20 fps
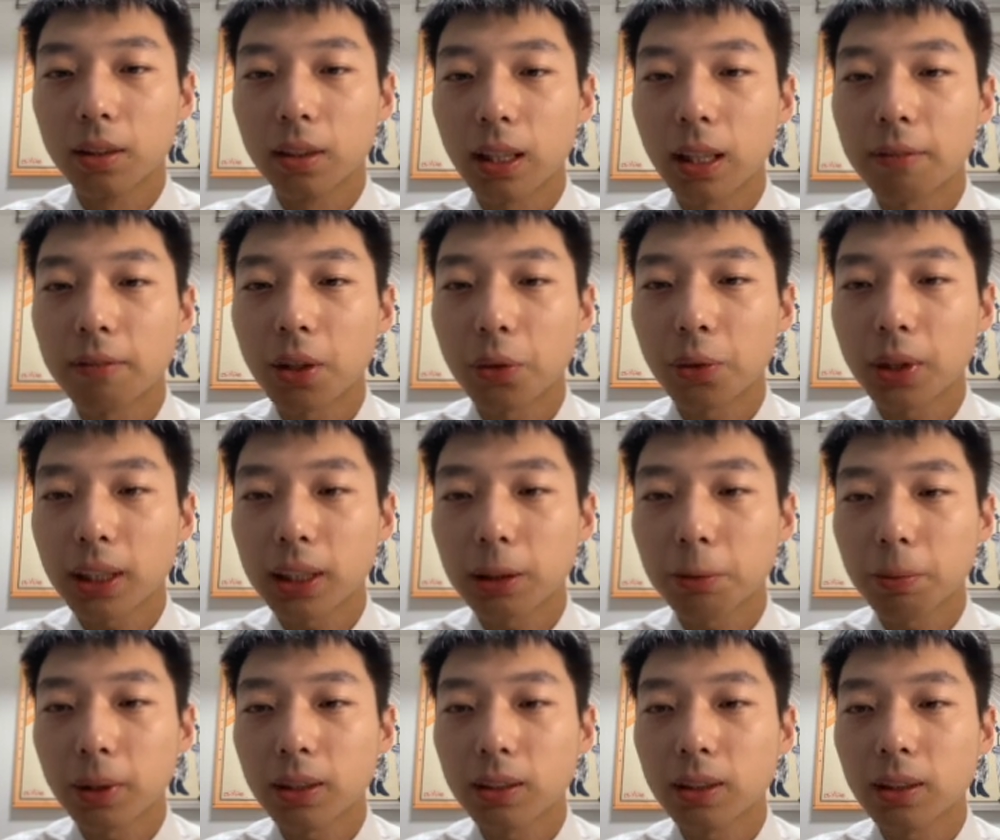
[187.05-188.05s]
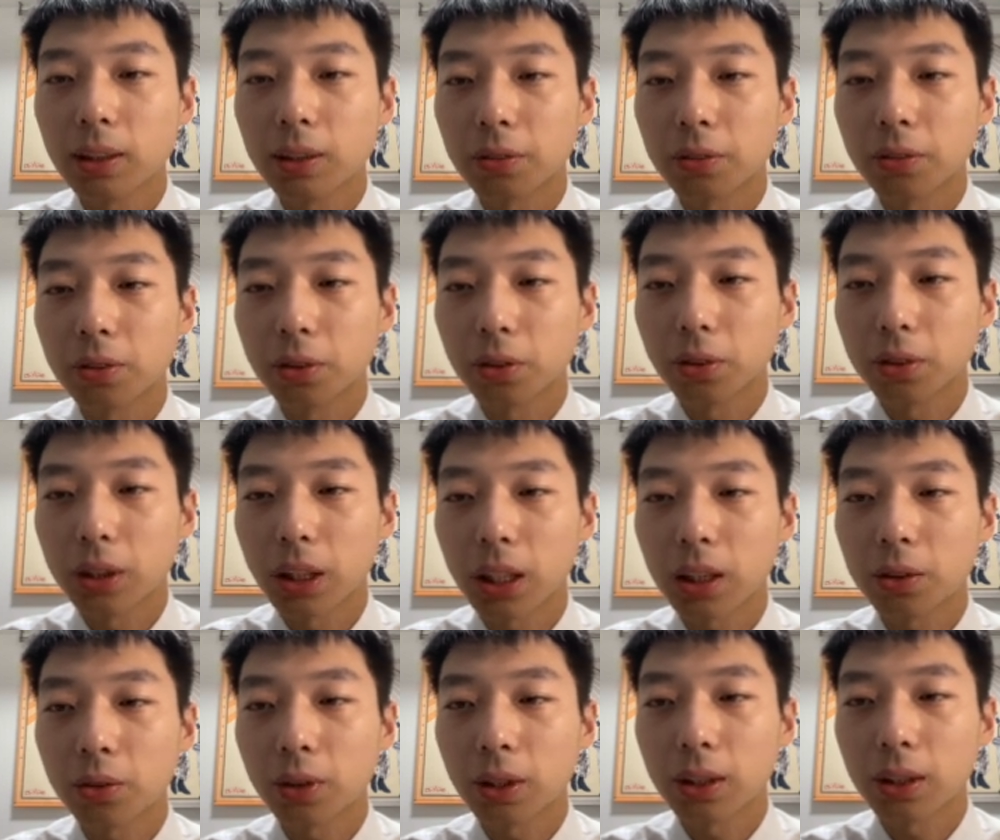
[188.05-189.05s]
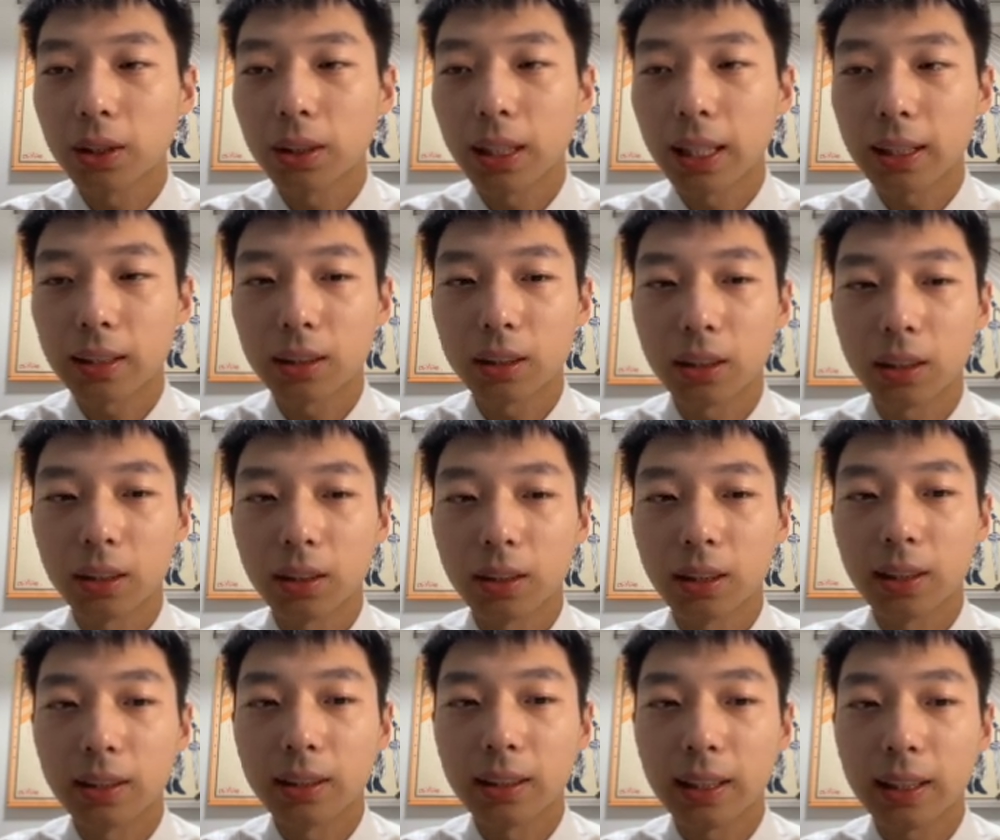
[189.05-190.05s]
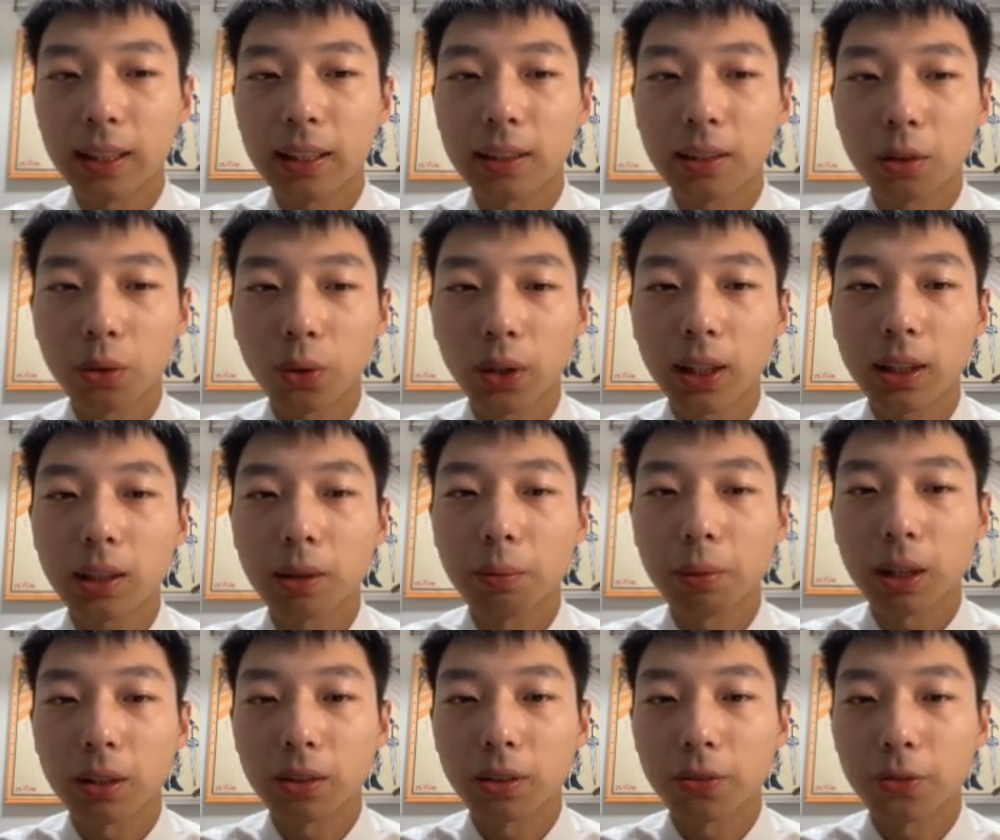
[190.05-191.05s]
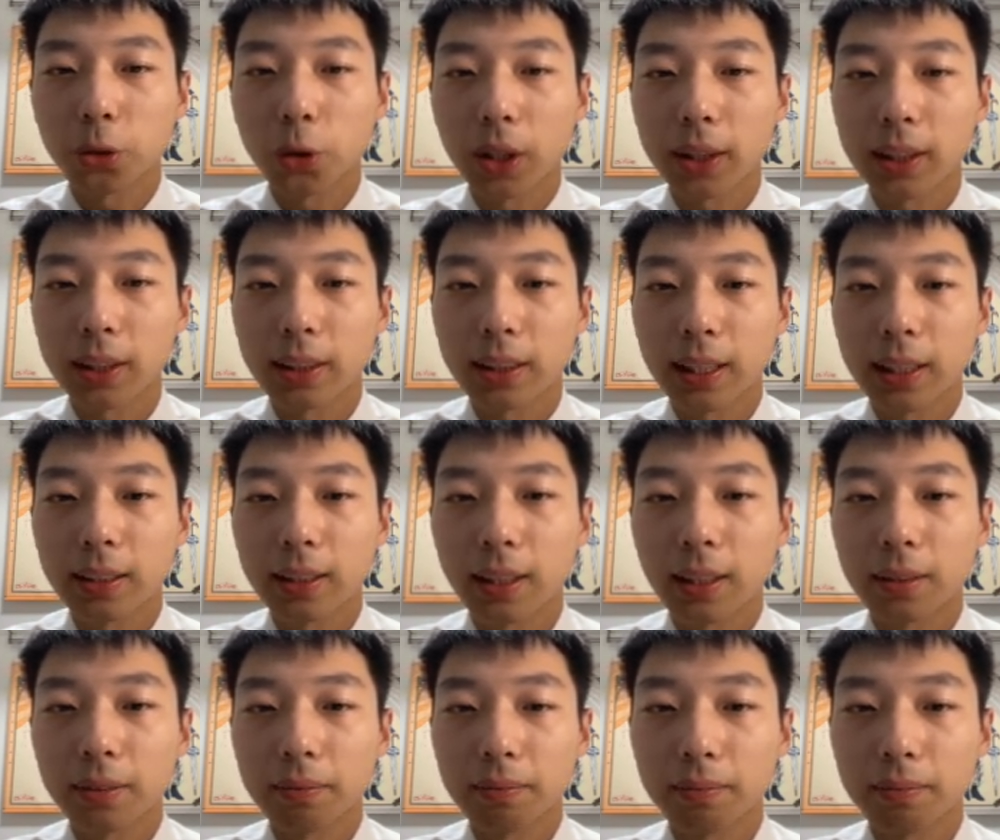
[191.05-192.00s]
they are very expensive to generate the textures and need great amount of training data.